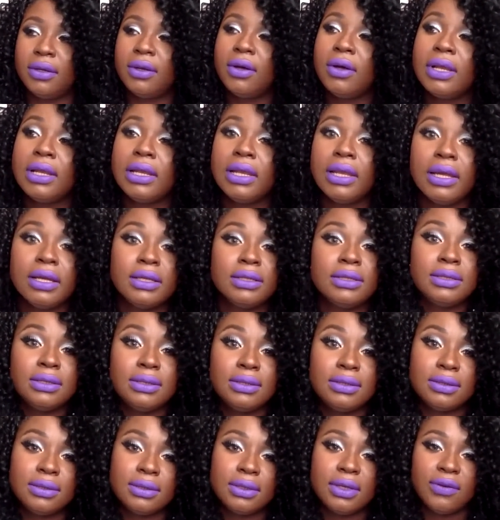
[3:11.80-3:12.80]

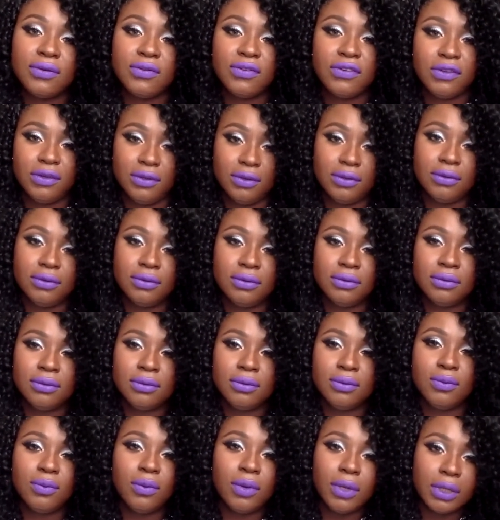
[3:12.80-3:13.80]
unless if
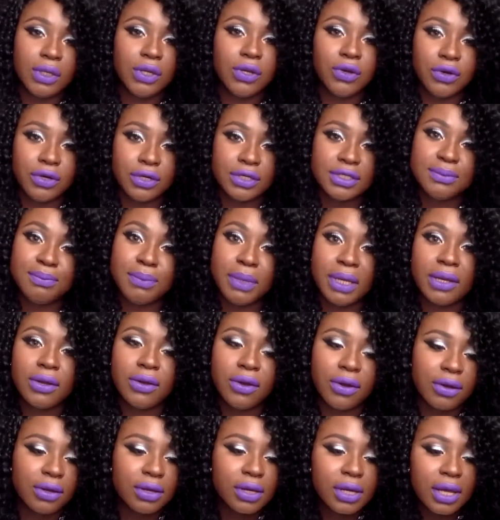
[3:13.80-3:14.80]
you want yours
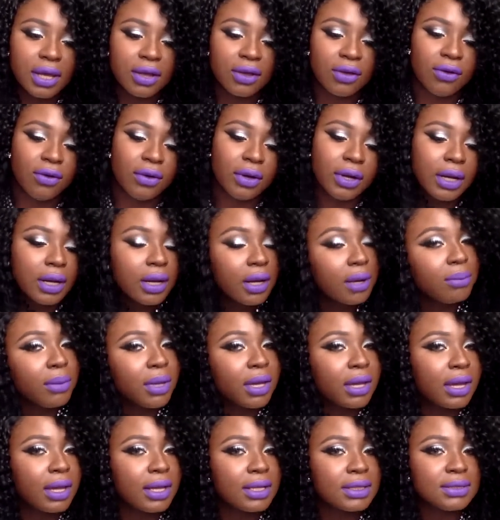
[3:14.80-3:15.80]
bigger you can go ahead and
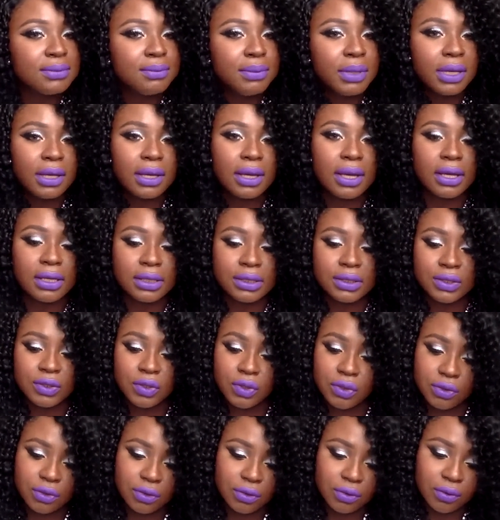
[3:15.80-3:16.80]
make it as big as
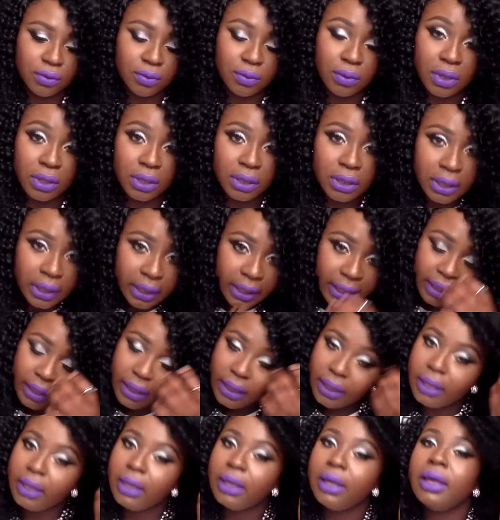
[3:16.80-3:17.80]
you want
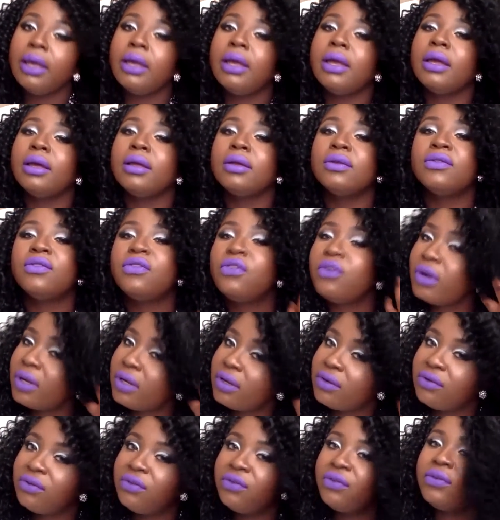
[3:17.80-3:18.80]
and for
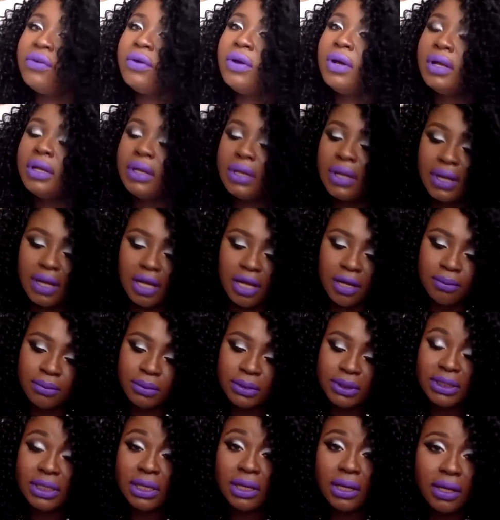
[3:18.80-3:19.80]
the front
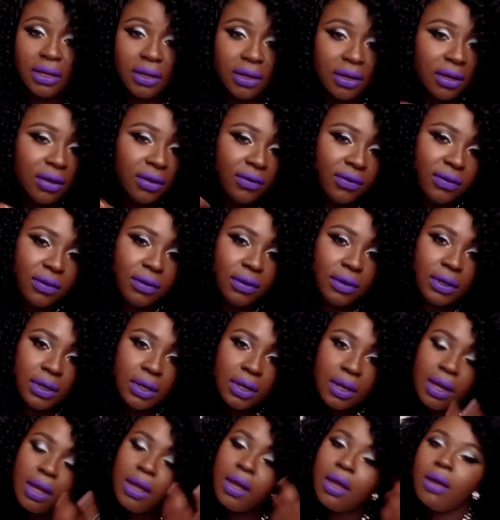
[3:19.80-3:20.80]
I'm thinking of
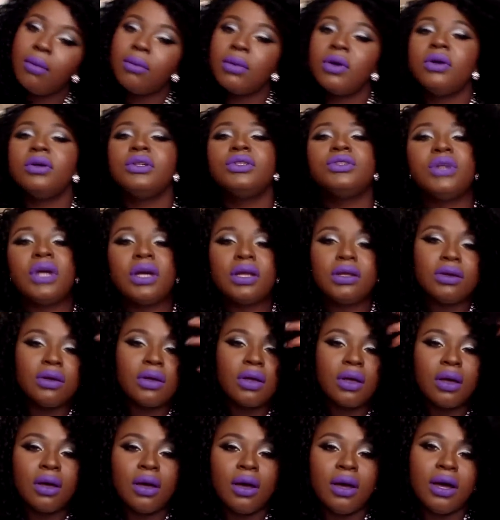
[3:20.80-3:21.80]
I'm gonna try to
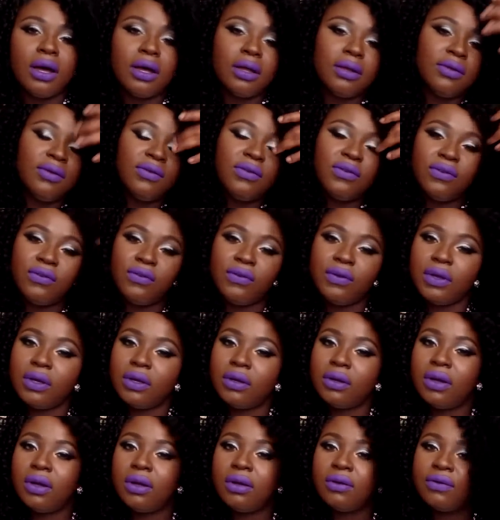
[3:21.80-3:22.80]
cut
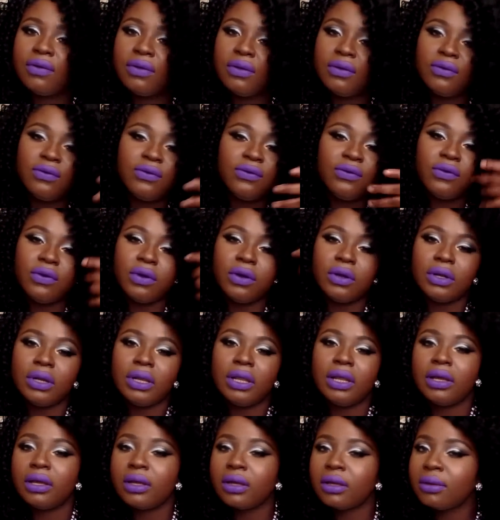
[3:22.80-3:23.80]
few of the front
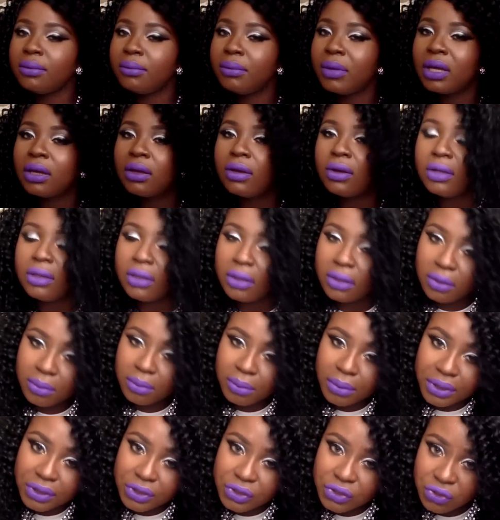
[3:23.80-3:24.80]
like make it a little
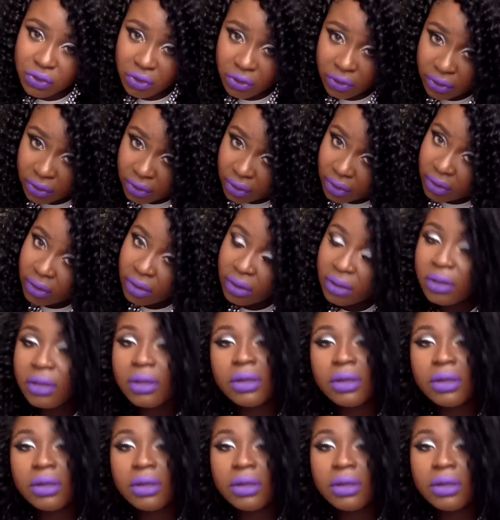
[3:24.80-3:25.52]
bit shorter